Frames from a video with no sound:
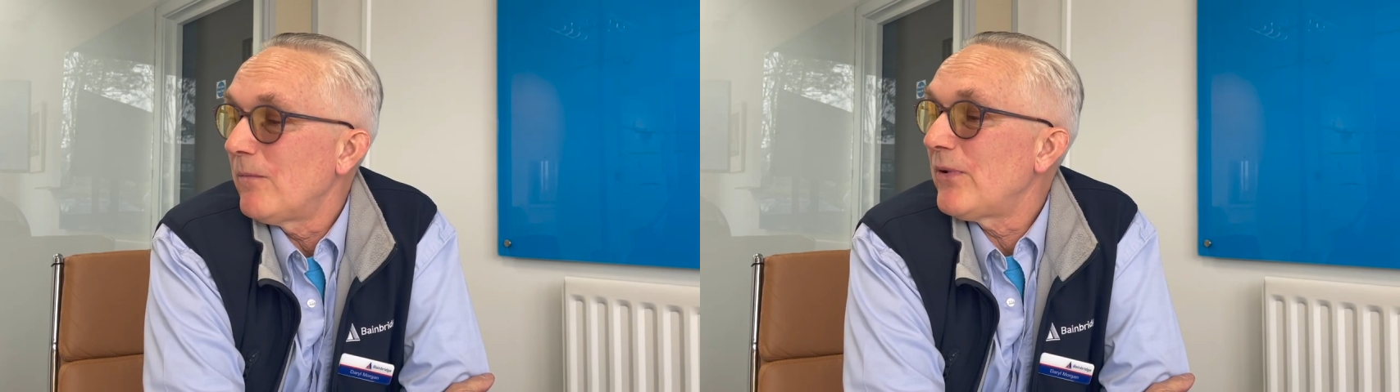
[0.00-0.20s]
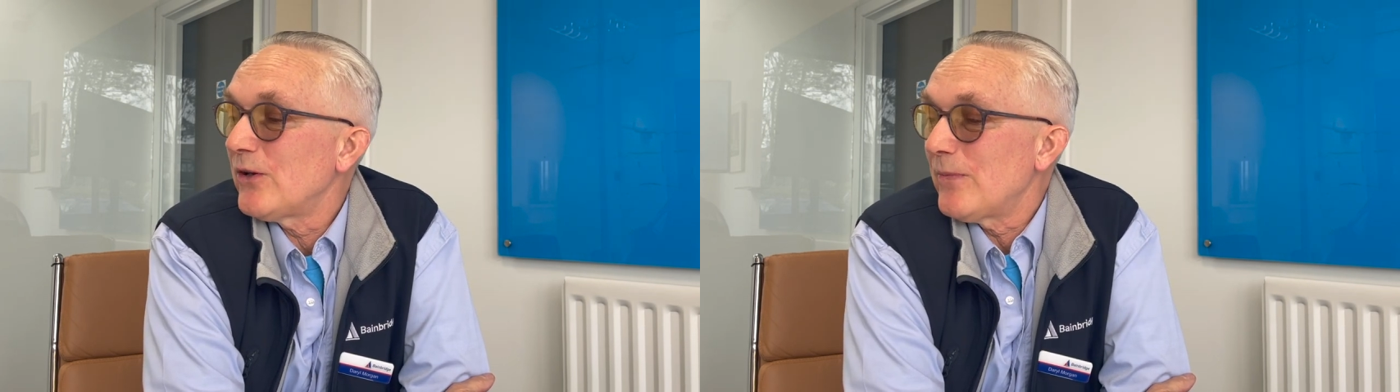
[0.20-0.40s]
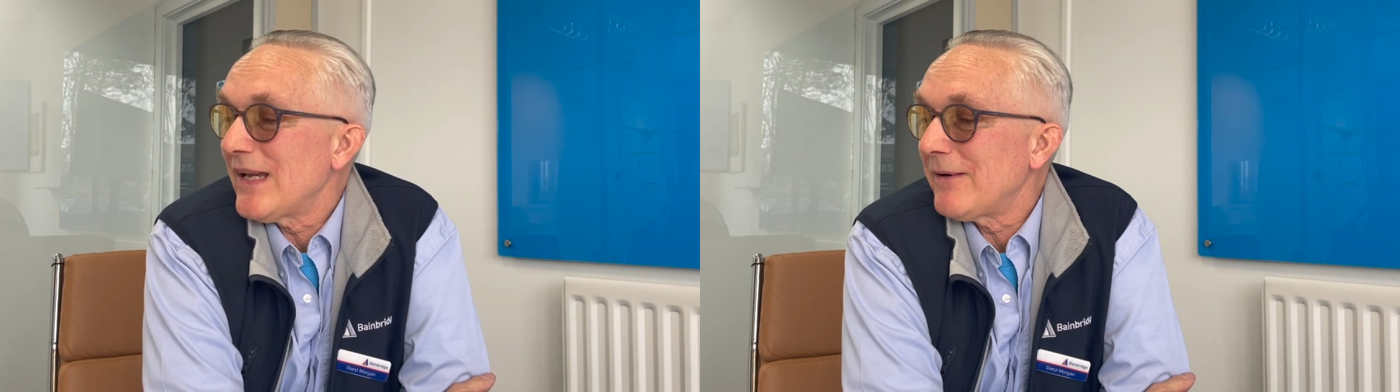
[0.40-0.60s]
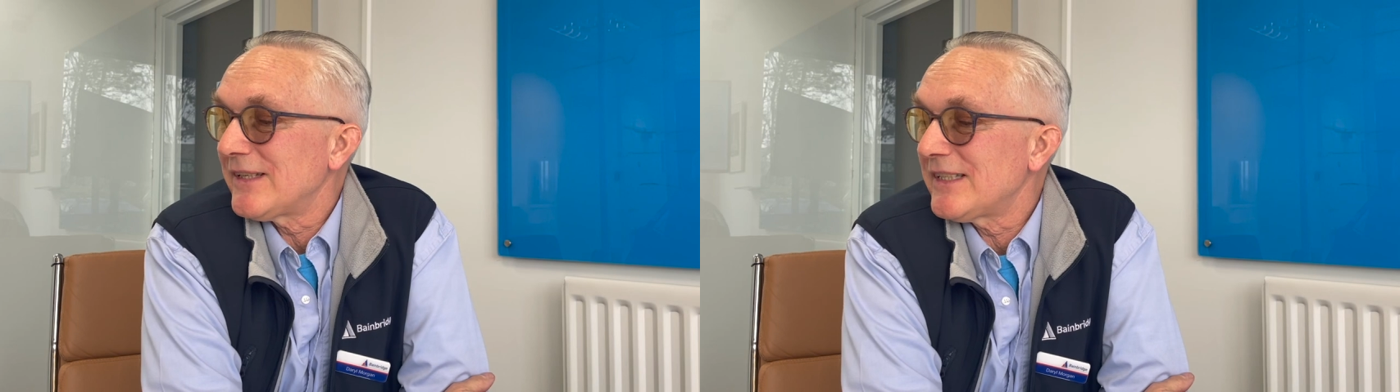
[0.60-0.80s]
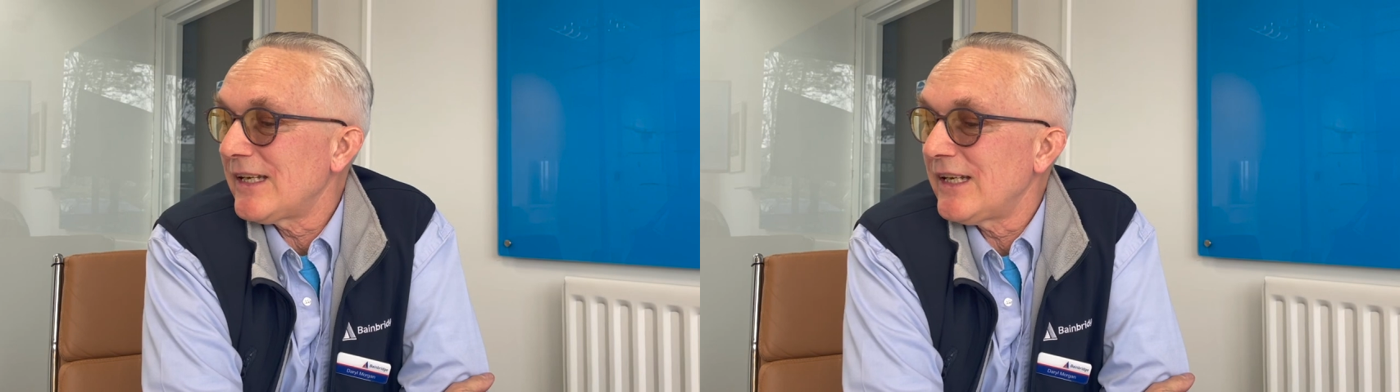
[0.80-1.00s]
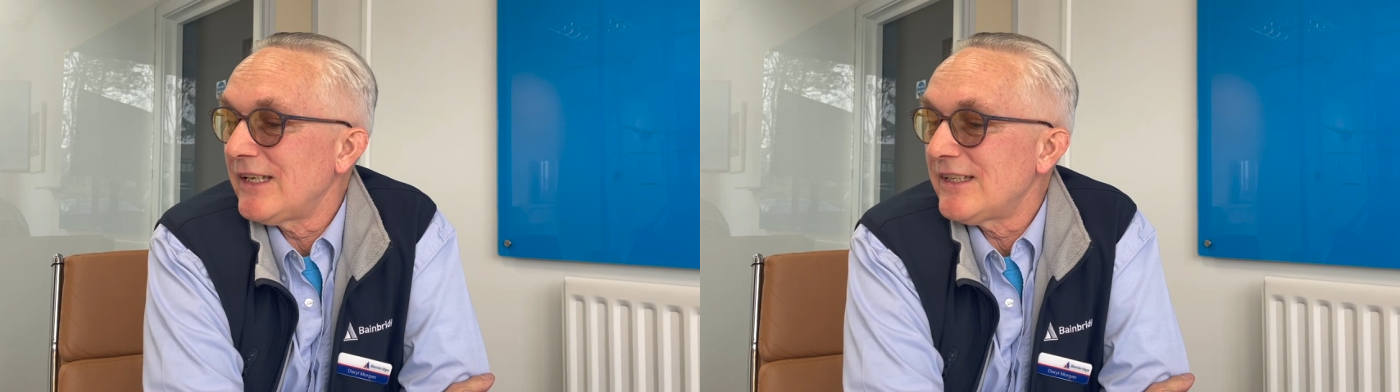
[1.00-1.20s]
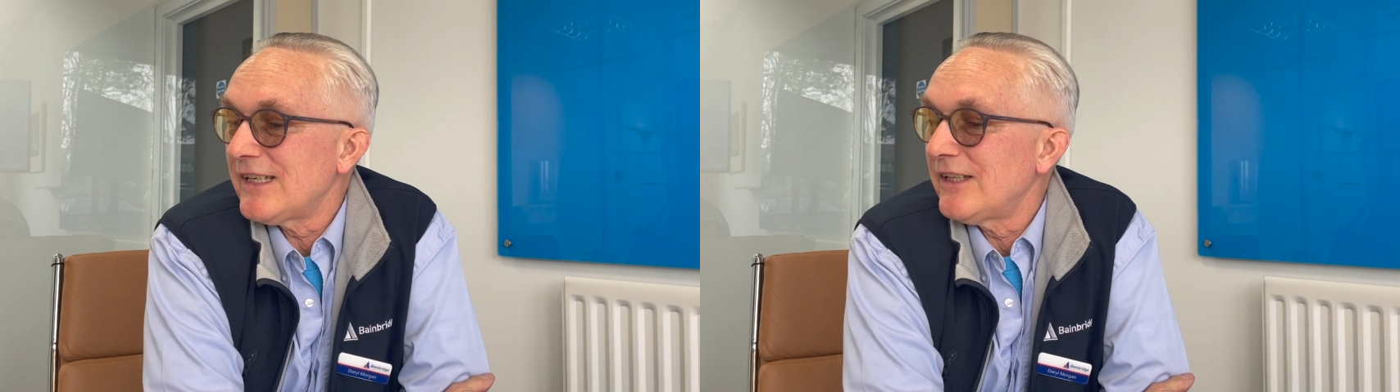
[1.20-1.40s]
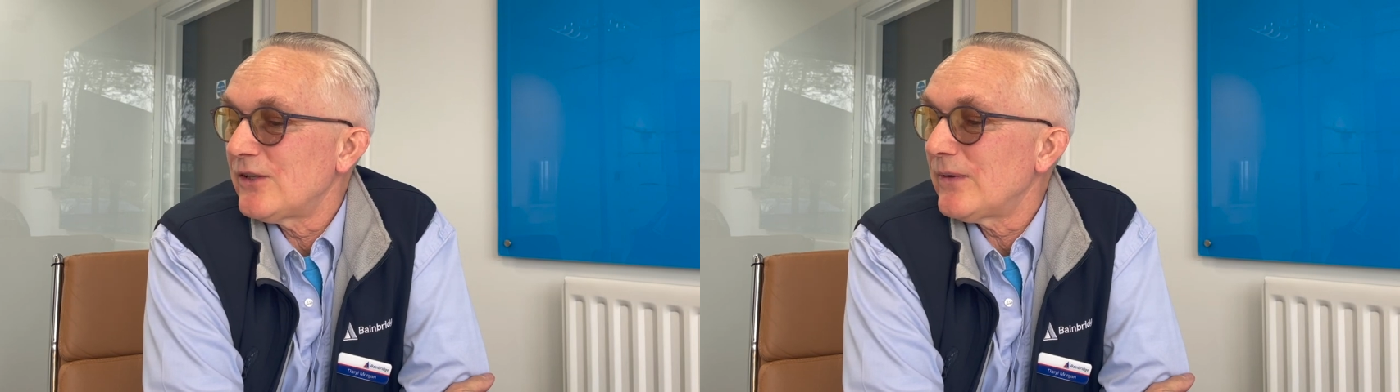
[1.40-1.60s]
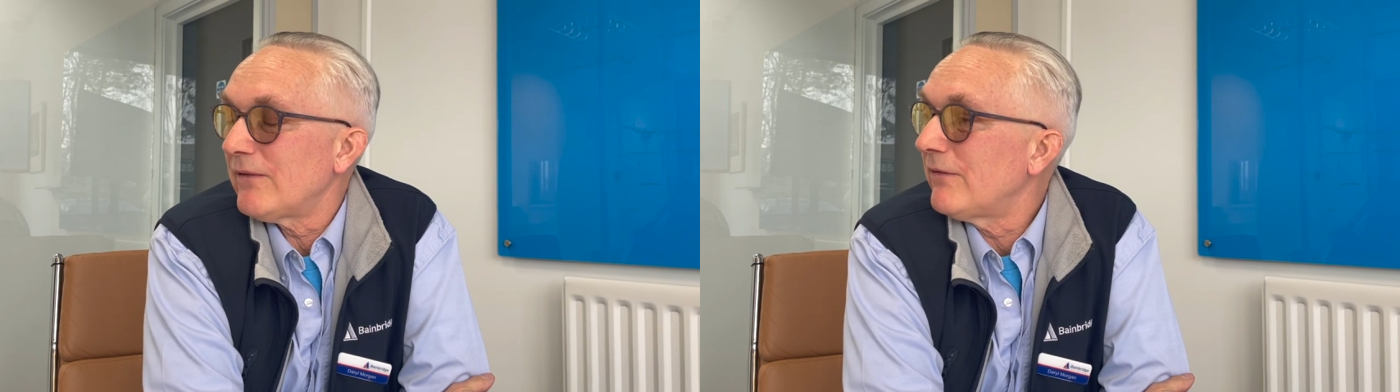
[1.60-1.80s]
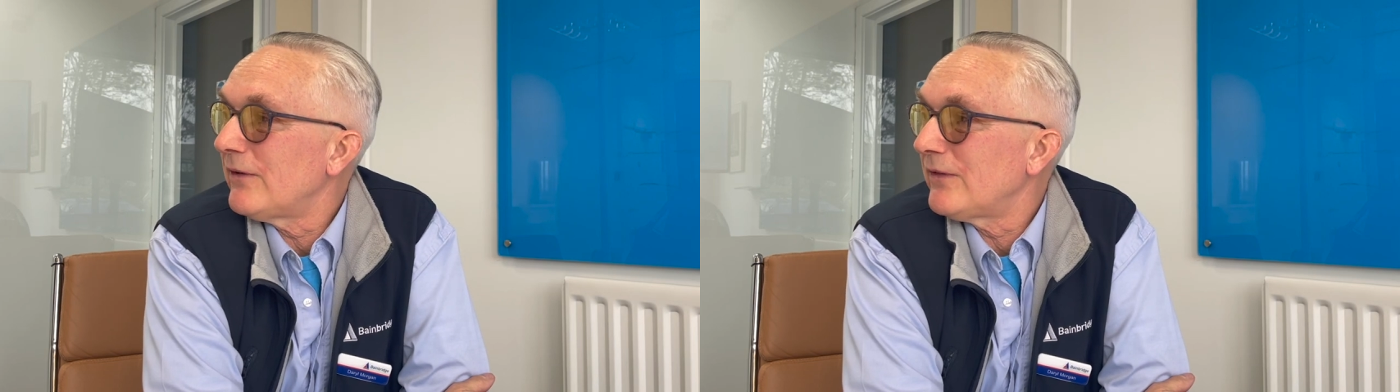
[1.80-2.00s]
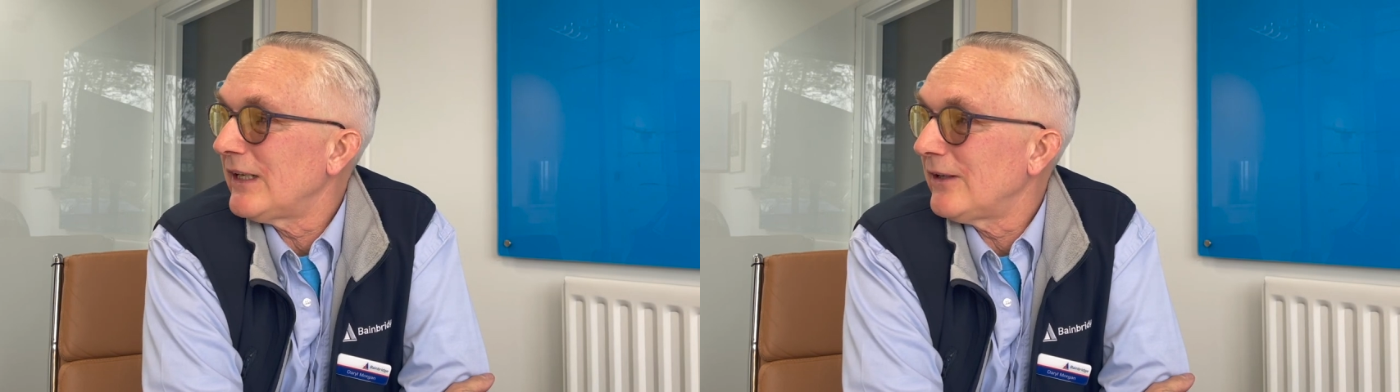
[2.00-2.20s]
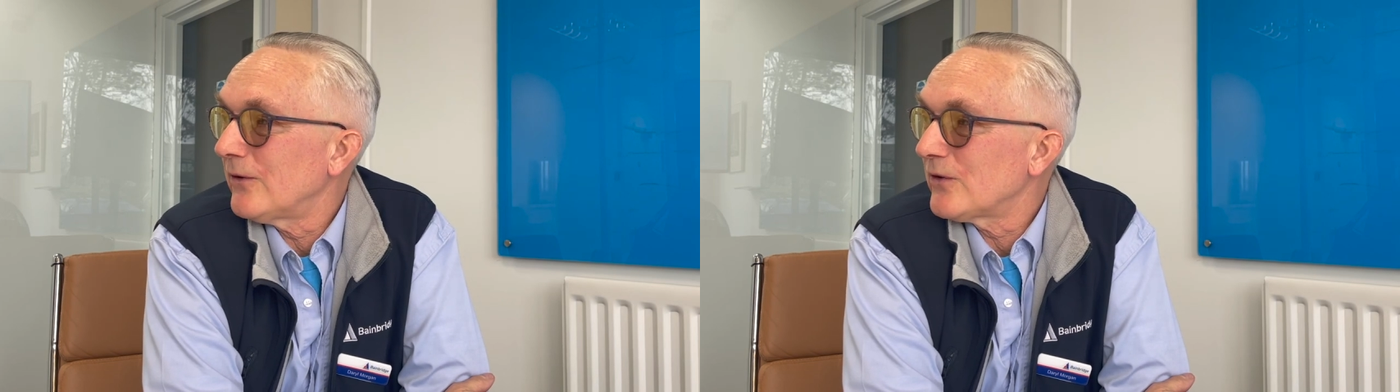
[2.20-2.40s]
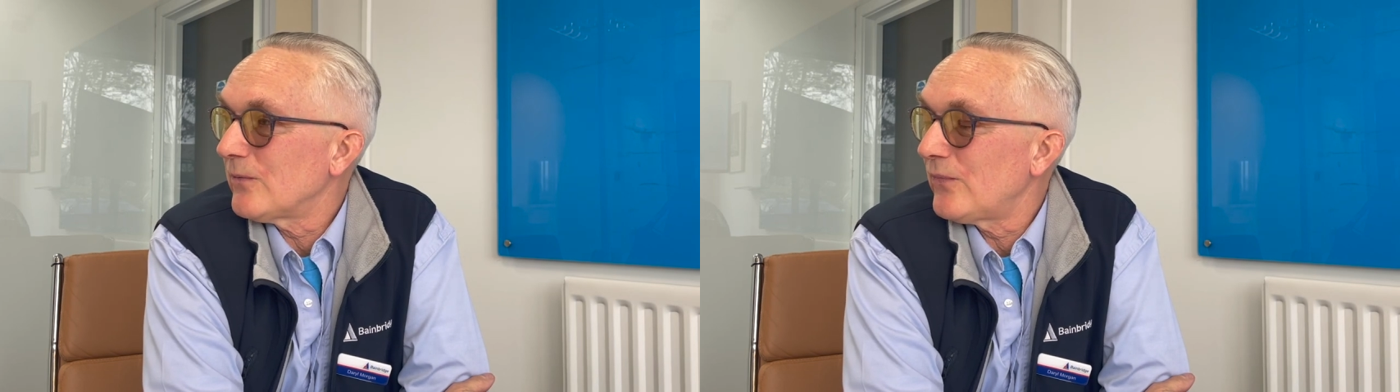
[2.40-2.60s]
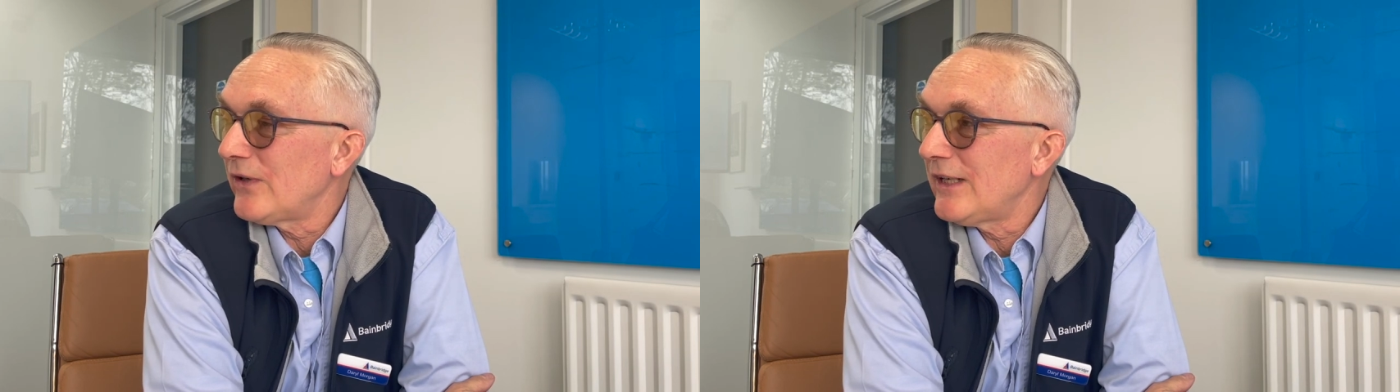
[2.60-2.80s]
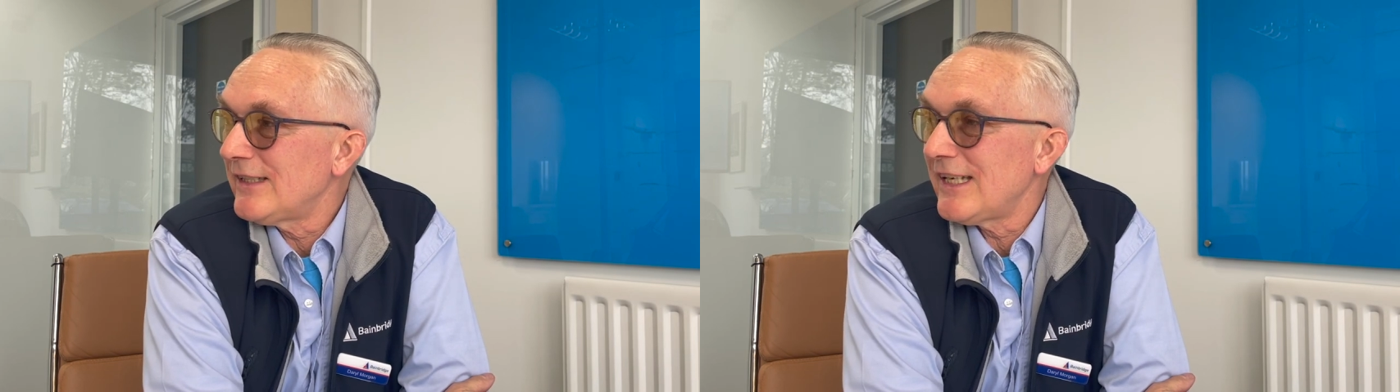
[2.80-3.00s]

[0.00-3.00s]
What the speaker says: but you'll be able to set it in 10, 12, 15 knots of breeze.